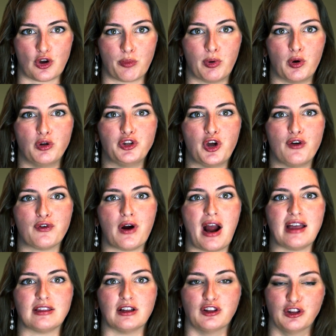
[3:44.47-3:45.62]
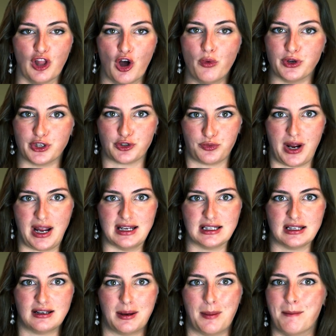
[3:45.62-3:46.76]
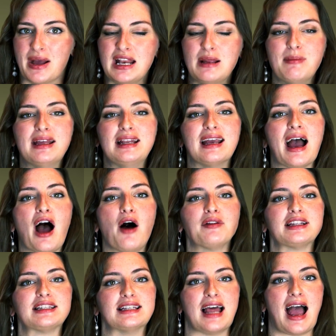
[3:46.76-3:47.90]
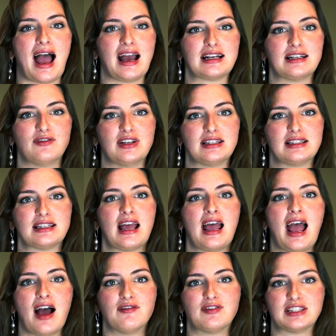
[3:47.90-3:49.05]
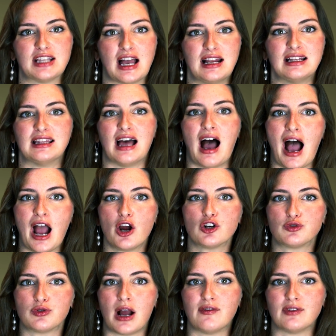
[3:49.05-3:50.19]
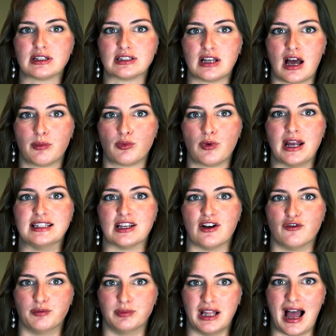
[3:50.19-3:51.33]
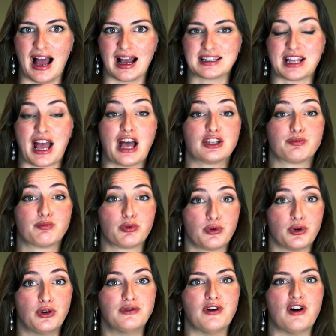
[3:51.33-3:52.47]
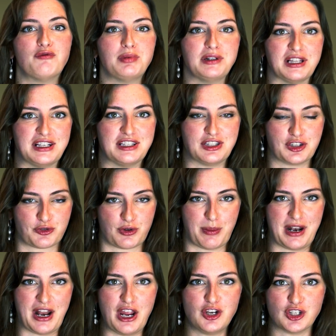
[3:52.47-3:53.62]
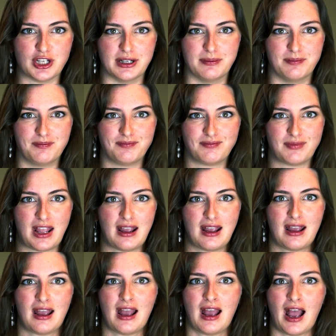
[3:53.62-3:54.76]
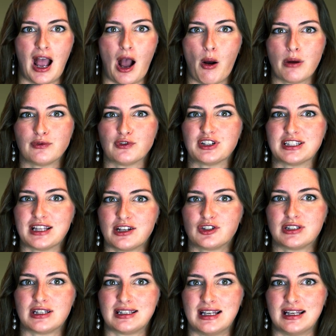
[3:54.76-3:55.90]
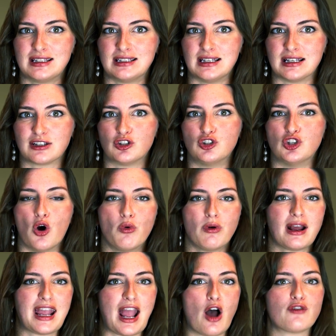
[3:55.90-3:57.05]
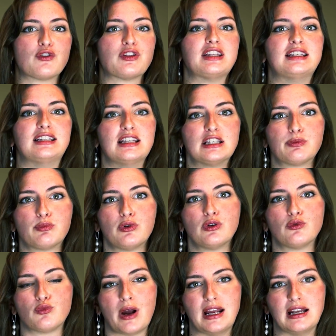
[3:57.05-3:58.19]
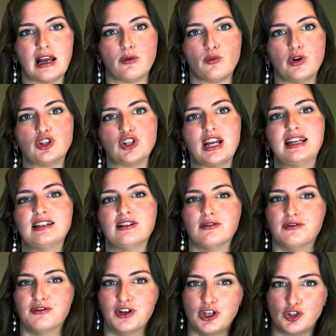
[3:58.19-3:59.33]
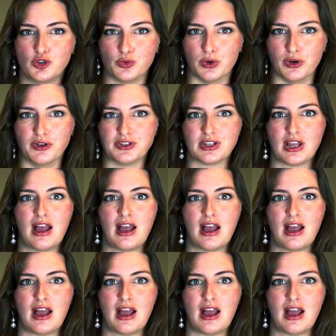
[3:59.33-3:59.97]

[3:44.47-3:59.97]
are pulled over at the lowest rate, many media outlets and activists have cited the higher traffic stop rates of blacks as proof of police discrimination. However, such statistics don't account for the disparate rate at which individuals